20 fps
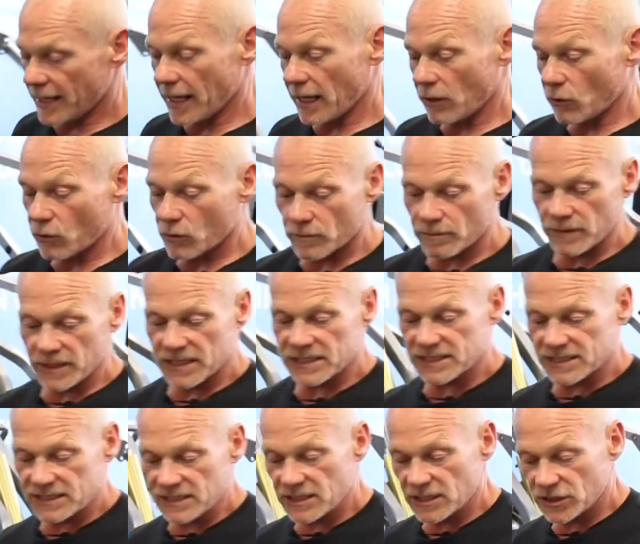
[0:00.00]
now
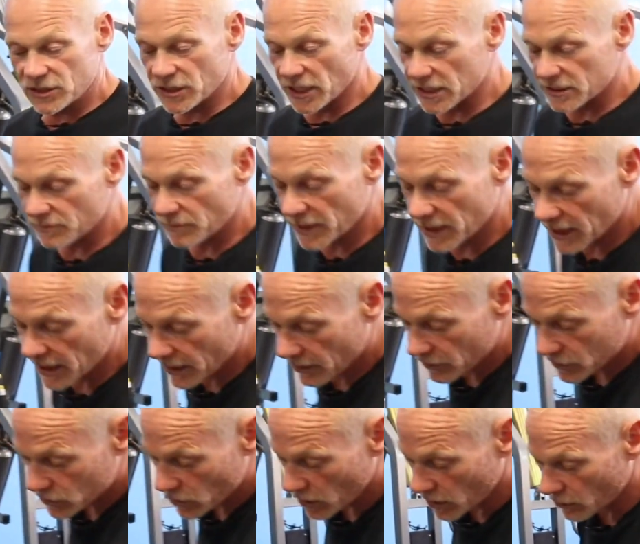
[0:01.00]
this seat adjustment here
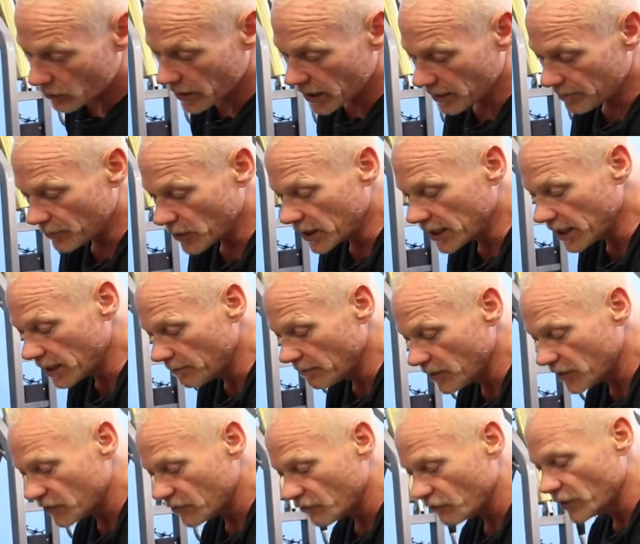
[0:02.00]
is all the way up on
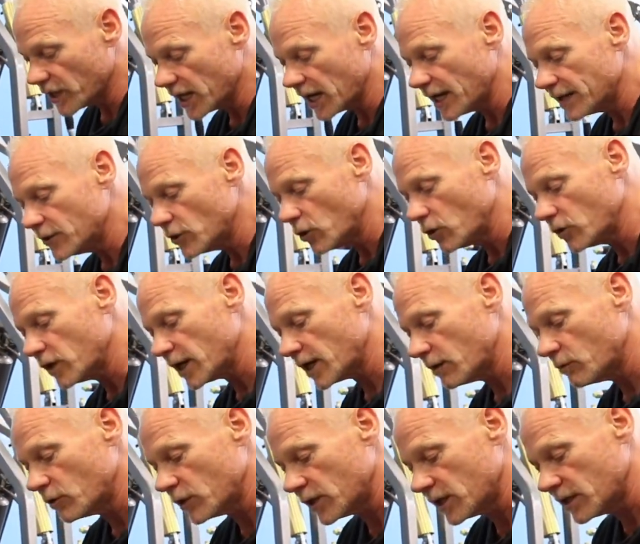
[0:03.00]
number 3. I know that
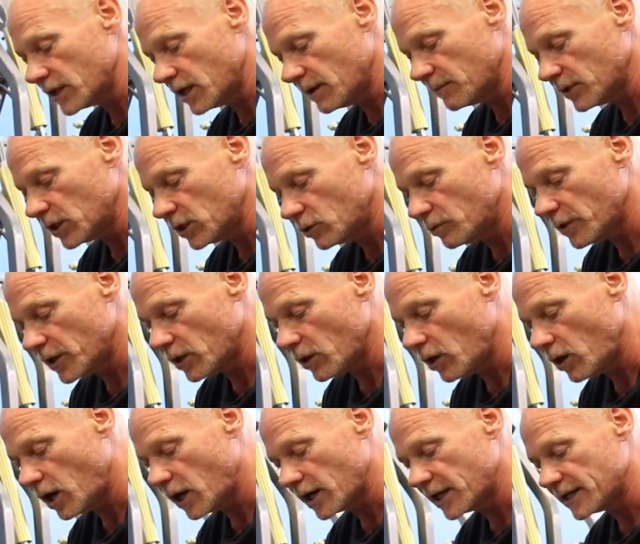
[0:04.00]
I'm a little bit
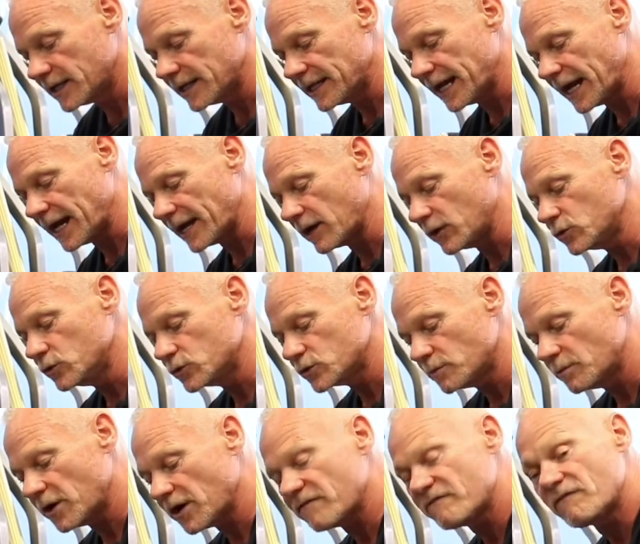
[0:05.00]
longer than that. I'll use
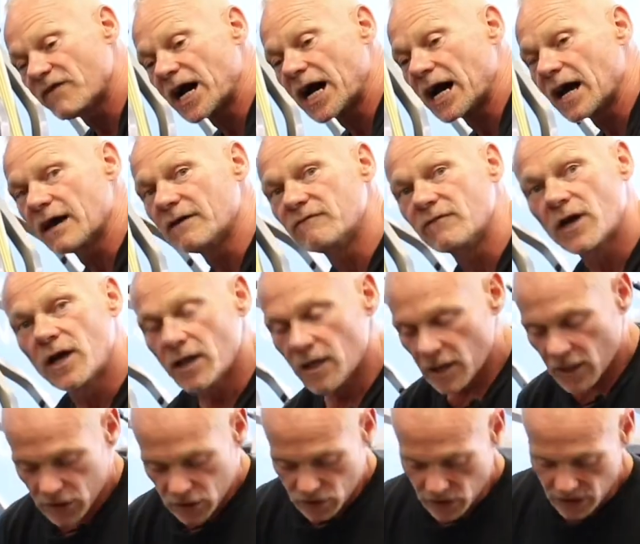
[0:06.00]
about a 5
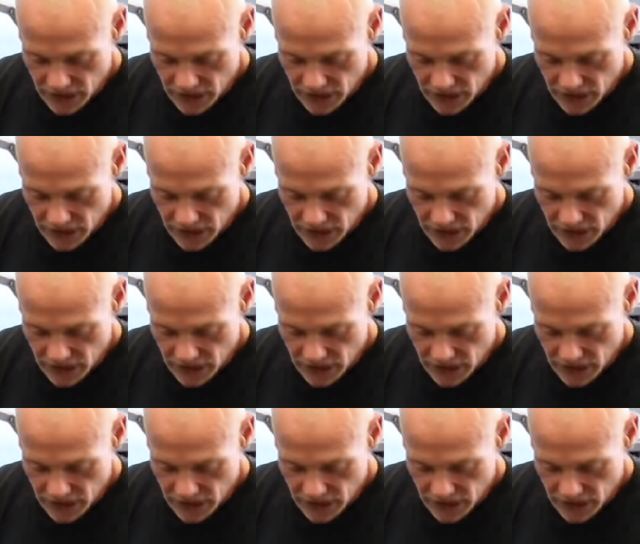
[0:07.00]
so